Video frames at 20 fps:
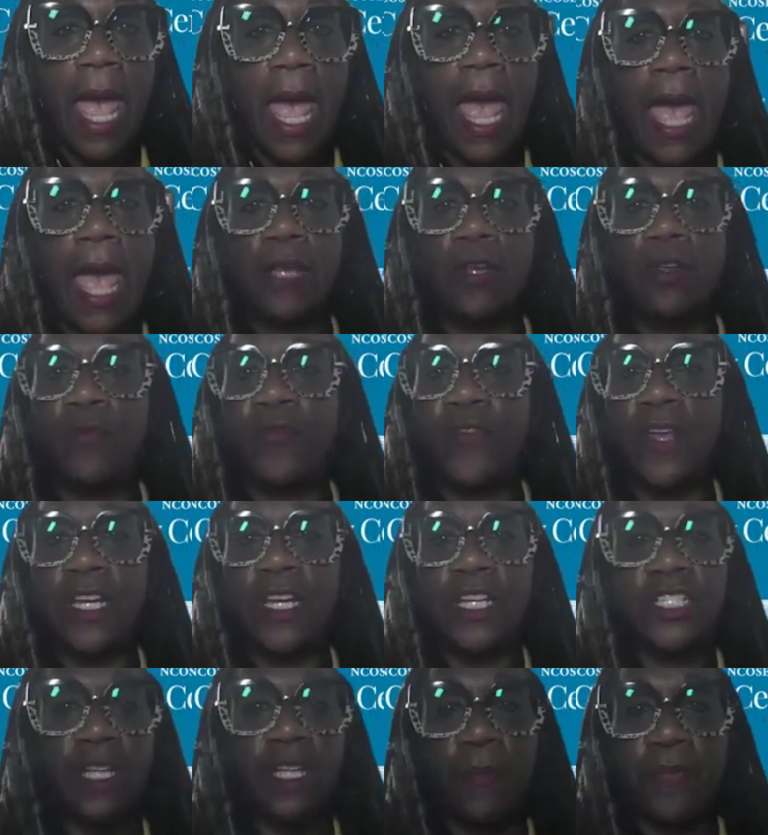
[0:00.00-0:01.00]
and you
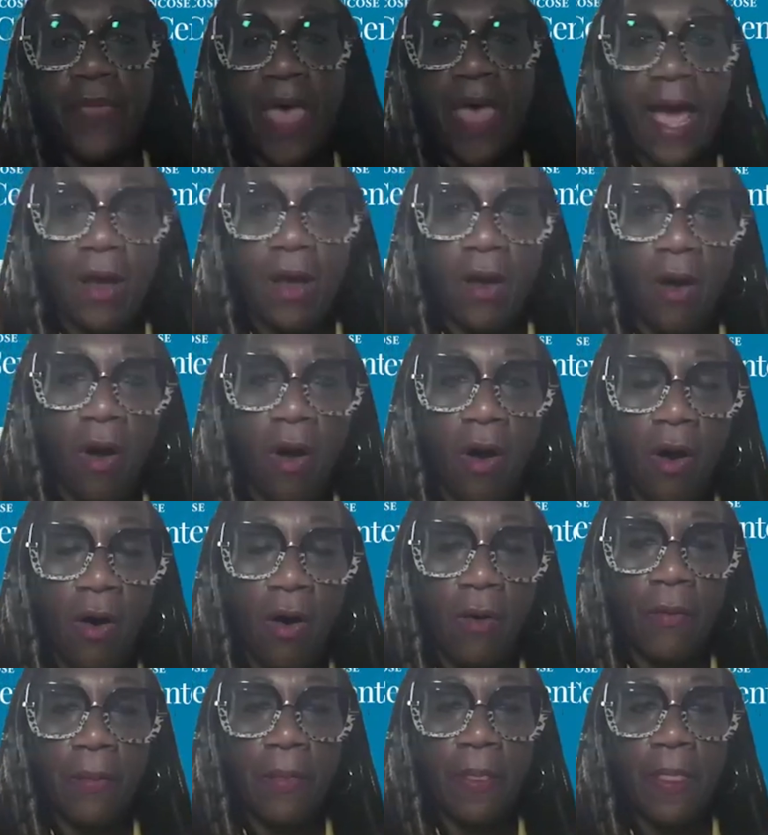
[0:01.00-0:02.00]
finished up that
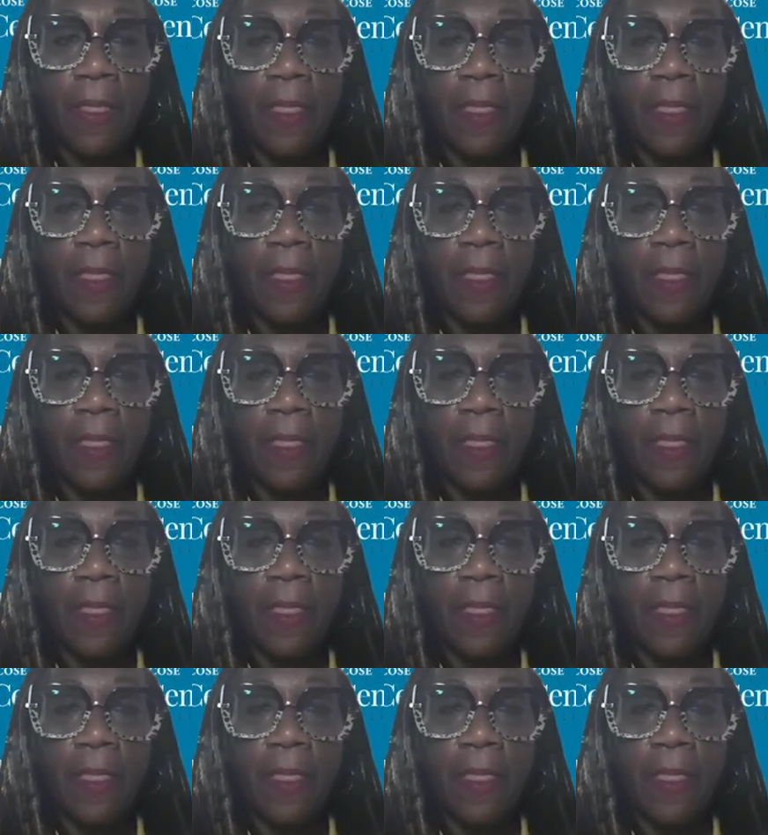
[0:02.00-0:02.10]
call,